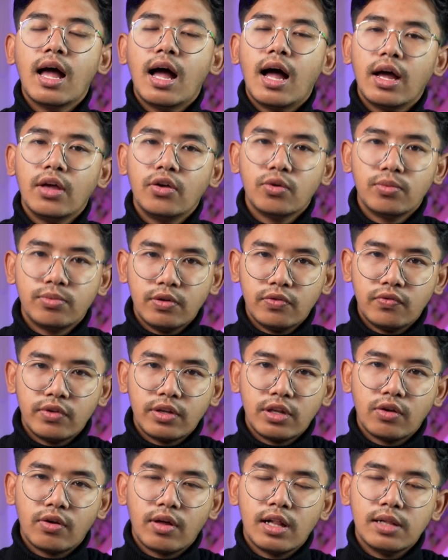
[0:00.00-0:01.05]
i hope the
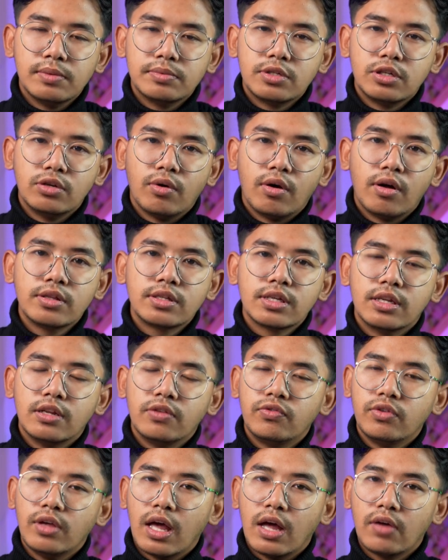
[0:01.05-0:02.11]
video helped you out and if you